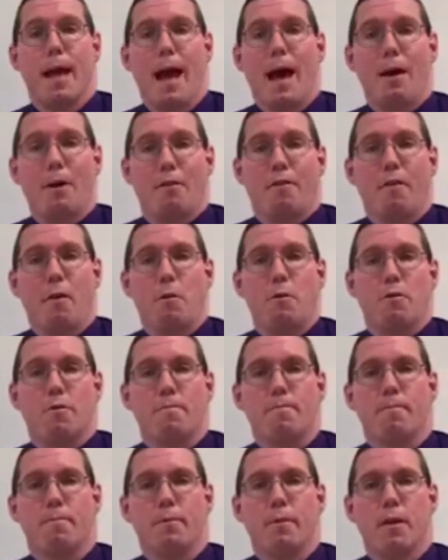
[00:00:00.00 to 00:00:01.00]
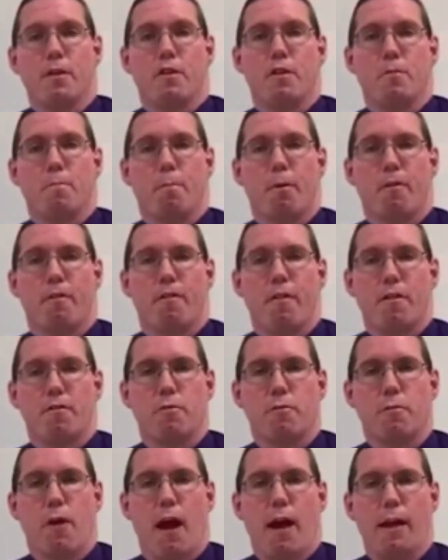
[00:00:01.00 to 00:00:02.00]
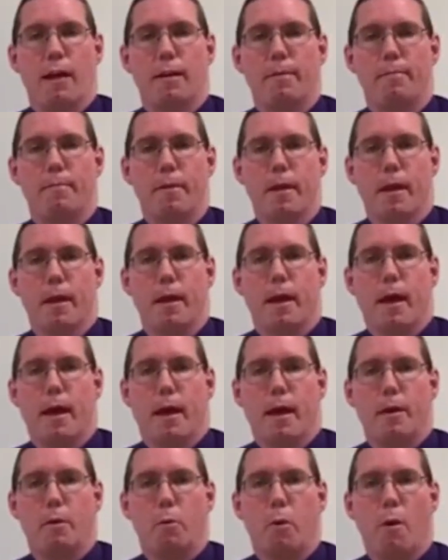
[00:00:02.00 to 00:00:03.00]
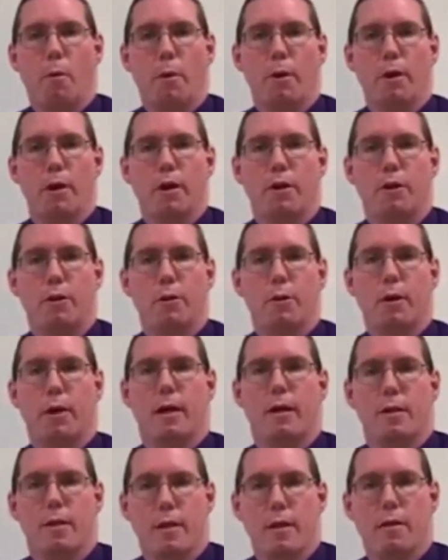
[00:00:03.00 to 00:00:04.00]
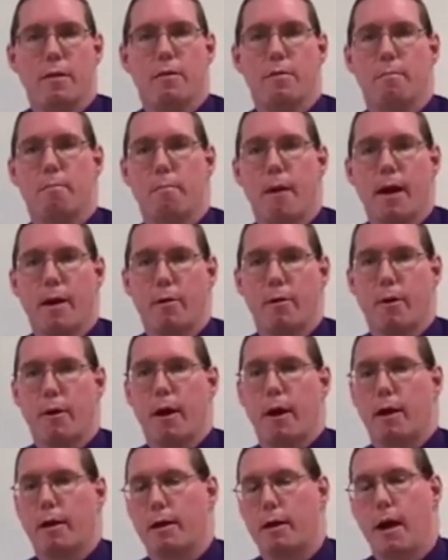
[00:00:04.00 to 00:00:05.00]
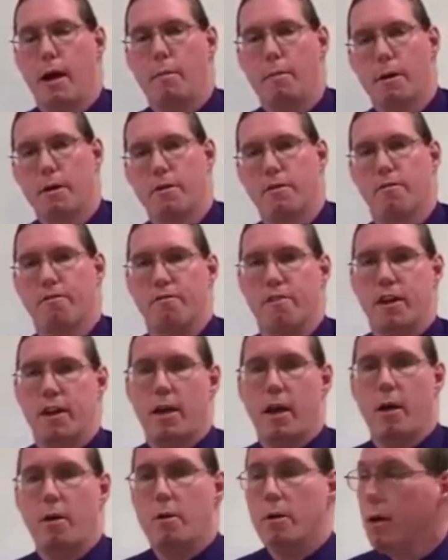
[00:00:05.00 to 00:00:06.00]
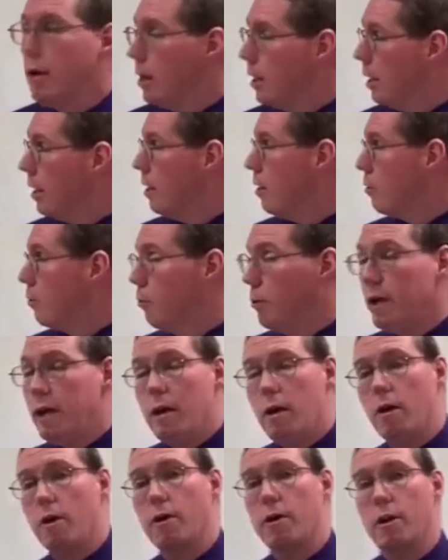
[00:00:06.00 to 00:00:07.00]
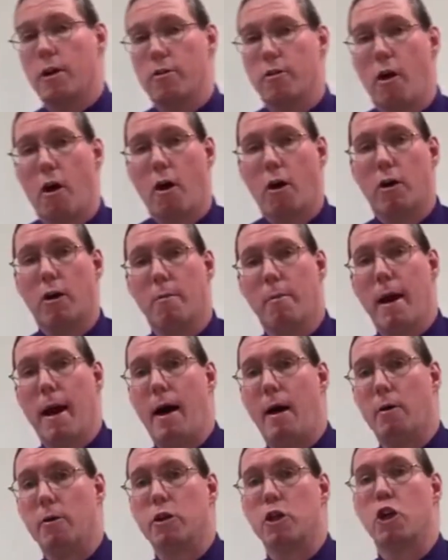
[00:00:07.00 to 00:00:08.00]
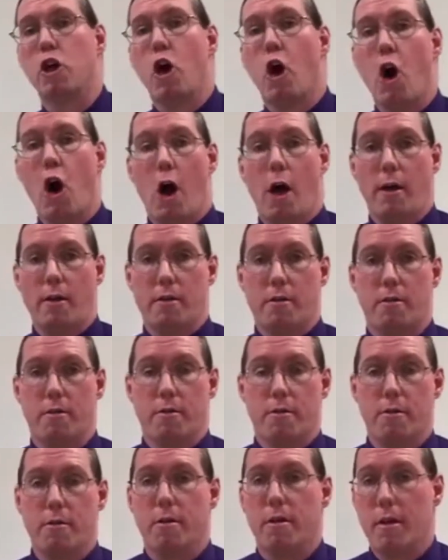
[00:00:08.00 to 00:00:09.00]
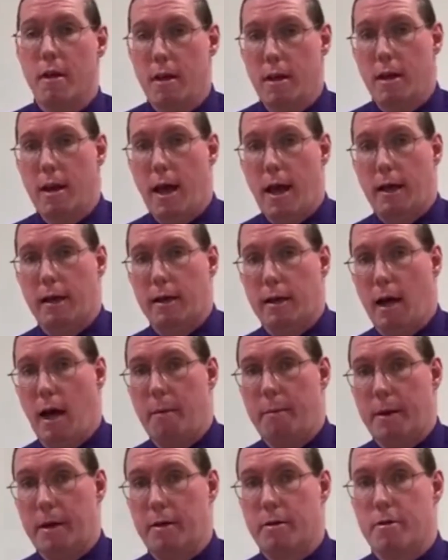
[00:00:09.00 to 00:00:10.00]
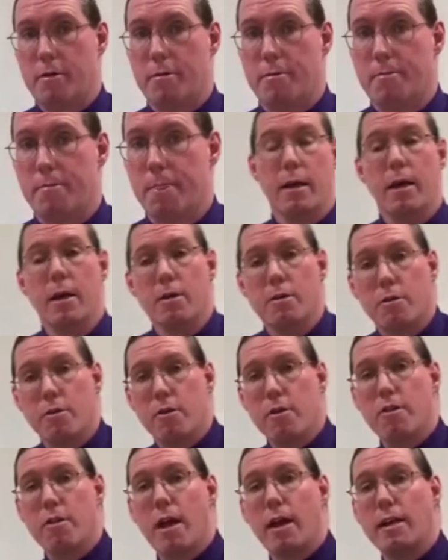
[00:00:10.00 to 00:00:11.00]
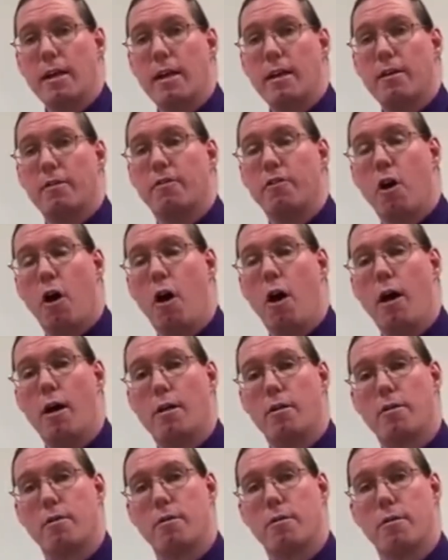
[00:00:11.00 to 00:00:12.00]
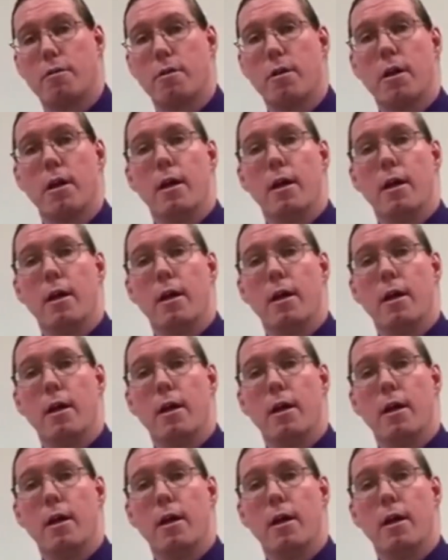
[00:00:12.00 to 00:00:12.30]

Howdy folks, this is Professor Ryan, and what we're going to do in this microeconomics video is we are going to talk about costs in economics. So this idea of costs